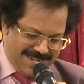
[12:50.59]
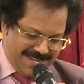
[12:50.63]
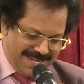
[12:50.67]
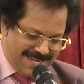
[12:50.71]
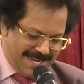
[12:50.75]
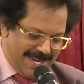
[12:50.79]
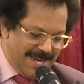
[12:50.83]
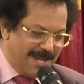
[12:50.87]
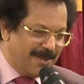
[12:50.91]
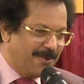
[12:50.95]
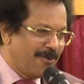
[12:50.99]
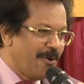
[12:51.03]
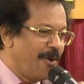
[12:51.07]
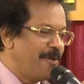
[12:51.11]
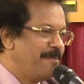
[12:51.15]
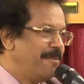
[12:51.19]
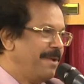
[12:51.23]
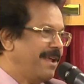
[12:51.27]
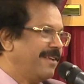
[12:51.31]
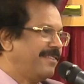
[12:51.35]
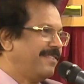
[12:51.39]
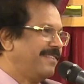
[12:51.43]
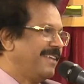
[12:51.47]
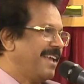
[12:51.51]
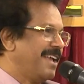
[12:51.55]
He told me
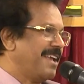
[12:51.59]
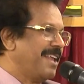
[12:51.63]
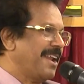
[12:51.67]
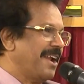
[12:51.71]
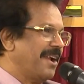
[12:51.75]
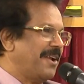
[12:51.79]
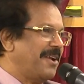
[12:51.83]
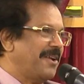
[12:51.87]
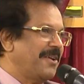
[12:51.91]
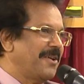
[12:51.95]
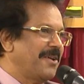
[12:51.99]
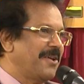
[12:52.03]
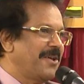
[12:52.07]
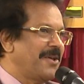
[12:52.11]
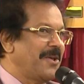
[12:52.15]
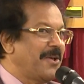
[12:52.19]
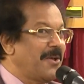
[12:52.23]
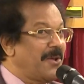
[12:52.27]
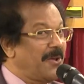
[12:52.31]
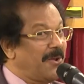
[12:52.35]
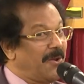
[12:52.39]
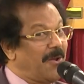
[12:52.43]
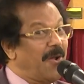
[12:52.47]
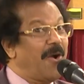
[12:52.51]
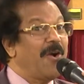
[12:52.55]
a secret.
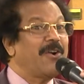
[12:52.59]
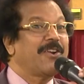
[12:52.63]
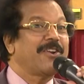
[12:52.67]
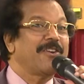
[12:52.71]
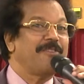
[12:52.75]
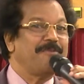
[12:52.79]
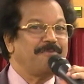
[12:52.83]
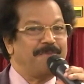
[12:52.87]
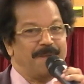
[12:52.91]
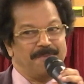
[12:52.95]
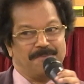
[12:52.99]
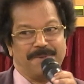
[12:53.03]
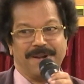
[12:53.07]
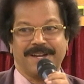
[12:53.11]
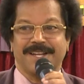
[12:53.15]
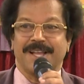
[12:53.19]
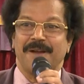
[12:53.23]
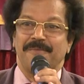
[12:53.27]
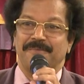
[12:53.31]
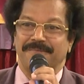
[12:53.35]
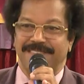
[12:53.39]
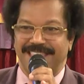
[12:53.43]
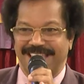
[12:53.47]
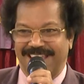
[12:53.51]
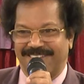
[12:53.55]
Lot of people come
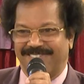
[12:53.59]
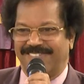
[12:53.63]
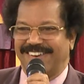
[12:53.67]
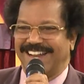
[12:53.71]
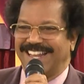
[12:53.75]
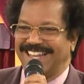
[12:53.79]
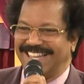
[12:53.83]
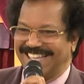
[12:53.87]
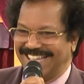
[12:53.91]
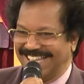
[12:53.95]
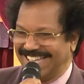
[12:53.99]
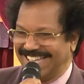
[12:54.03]
there, brother.